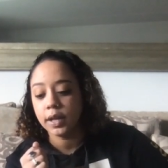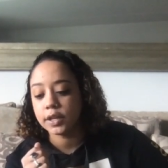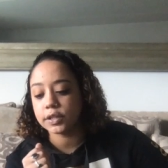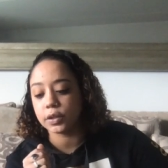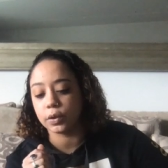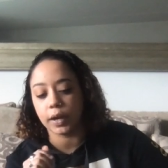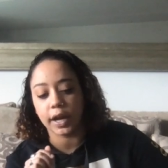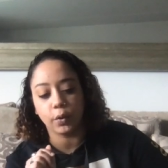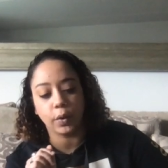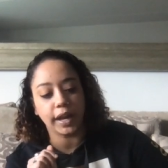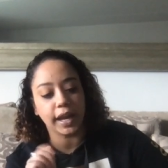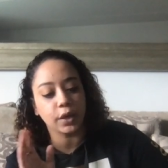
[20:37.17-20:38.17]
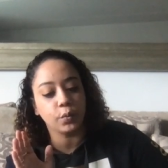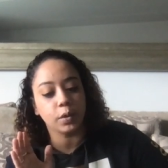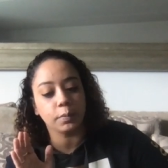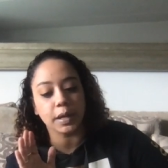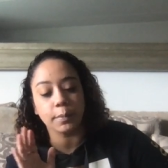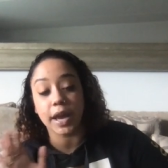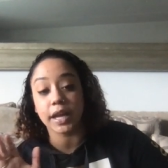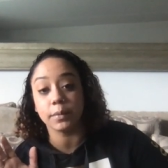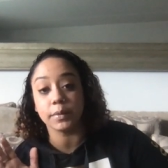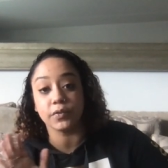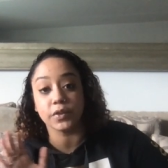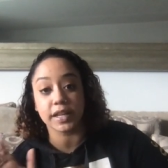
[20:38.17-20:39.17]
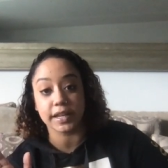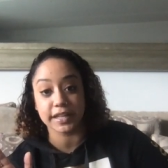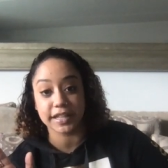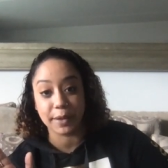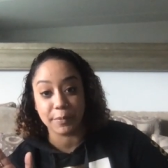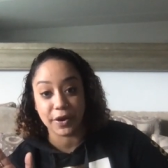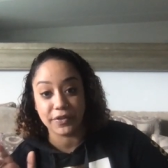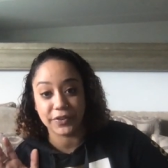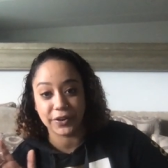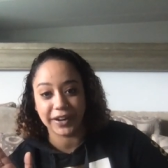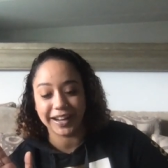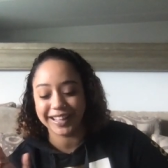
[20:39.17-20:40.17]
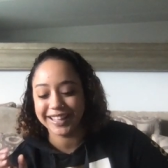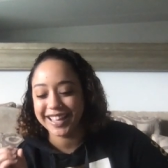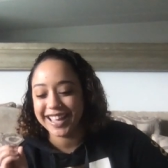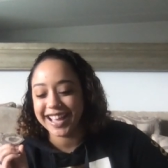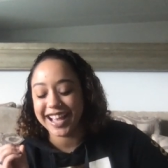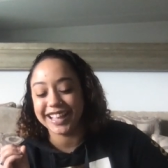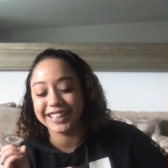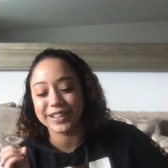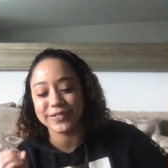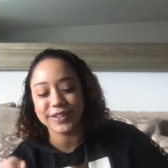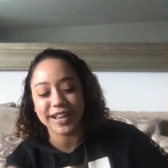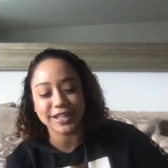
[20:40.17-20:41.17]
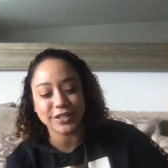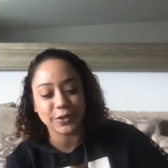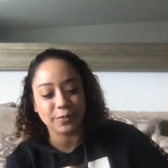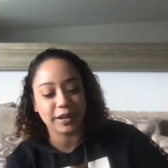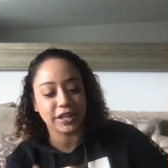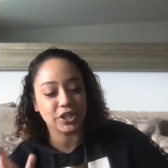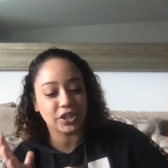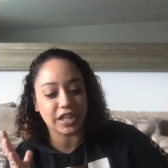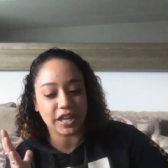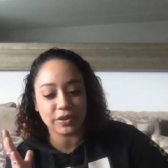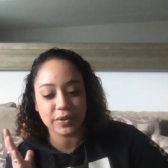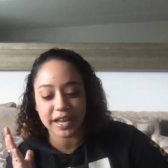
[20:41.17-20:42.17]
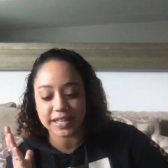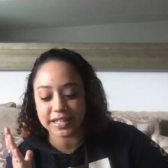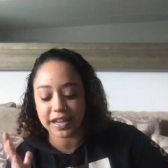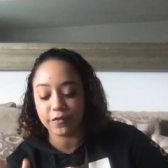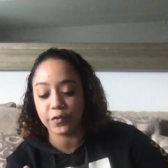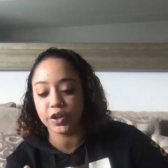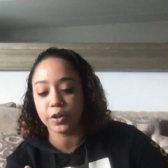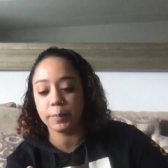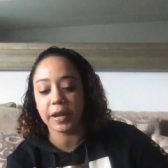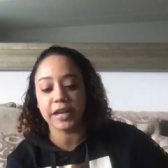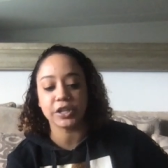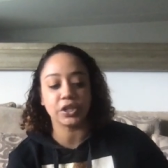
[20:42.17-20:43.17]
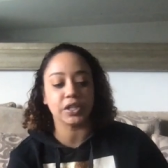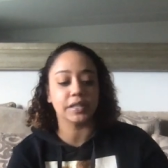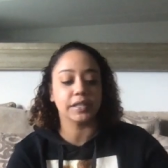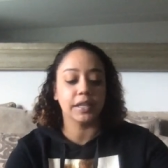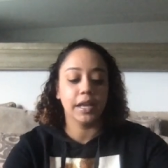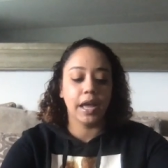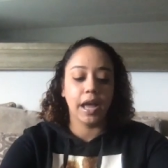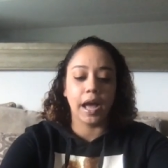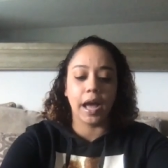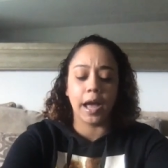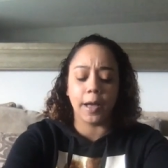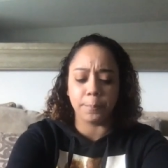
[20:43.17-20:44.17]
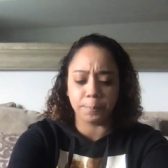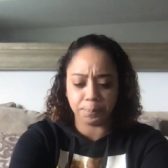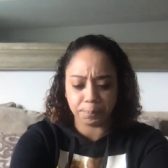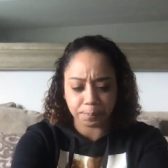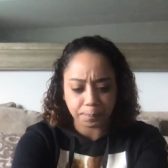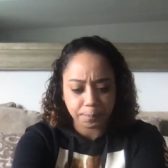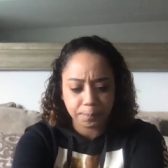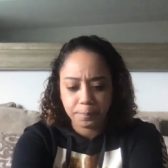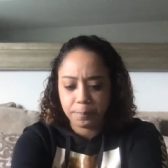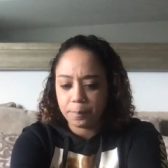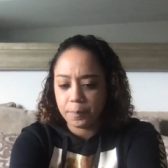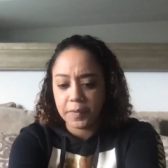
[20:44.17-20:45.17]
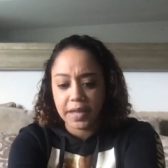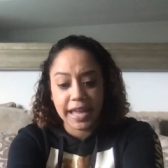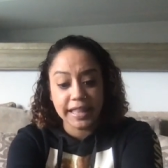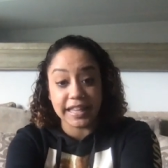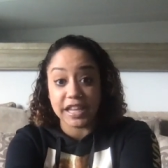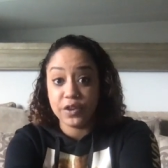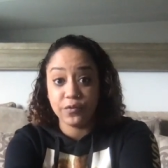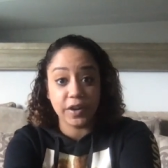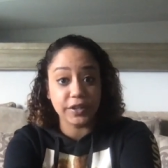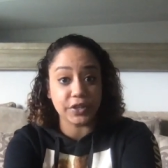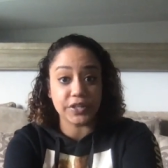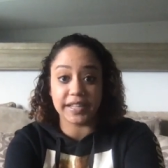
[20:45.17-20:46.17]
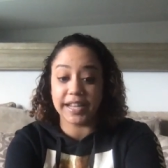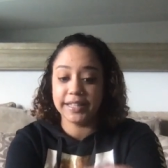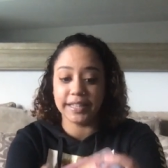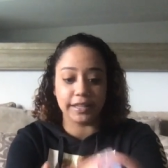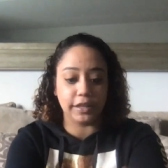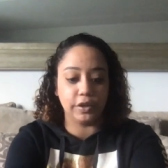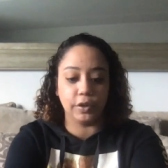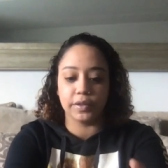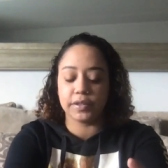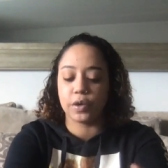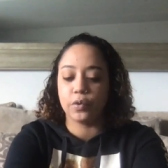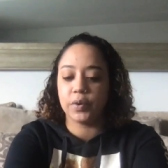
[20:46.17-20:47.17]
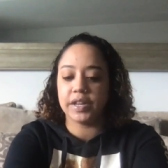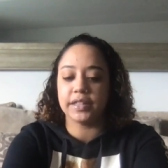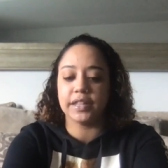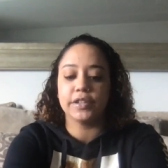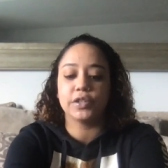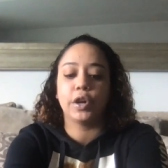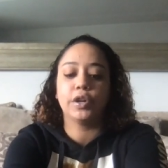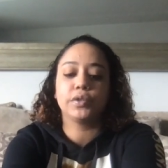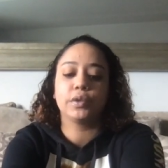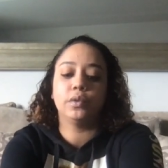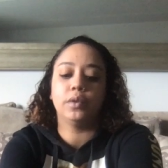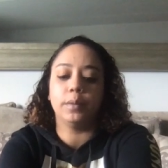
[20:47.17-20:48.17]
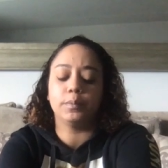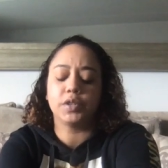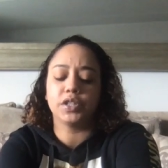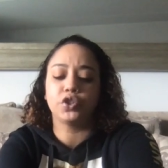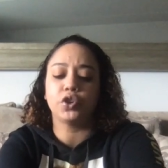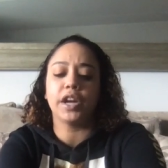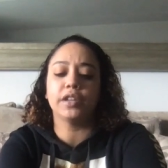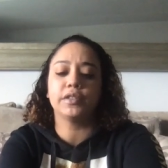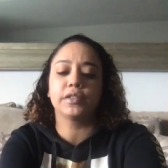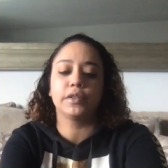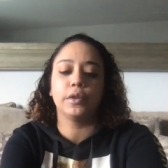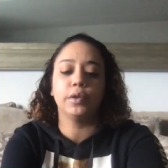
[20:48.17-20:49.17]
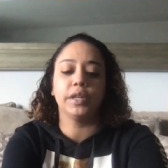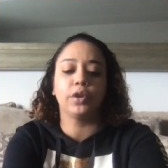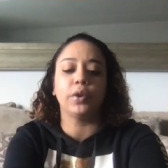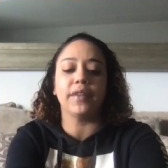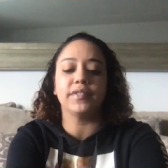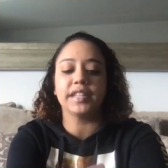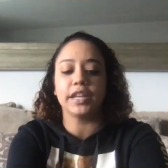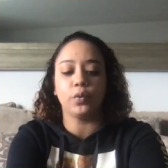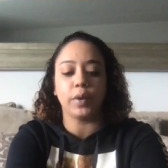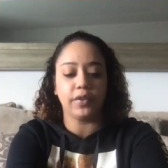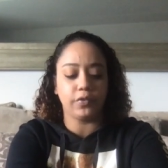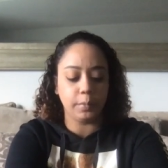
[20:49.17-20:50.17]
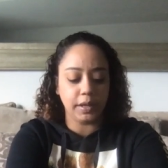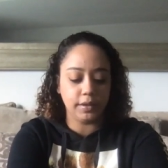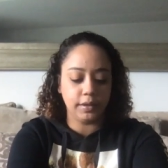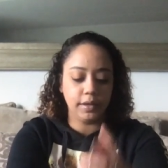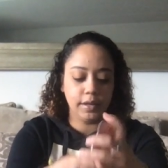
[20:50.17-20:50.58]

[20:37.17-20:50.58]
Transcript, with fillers: So I don't want anyone being mad at me for taking time off. All right. I love you guys so much. Thank you guys again for your patience. Um, And thank you for understanding. You know, this whole reading thing is hard, so I'm just trying to slowly gravitate away from it.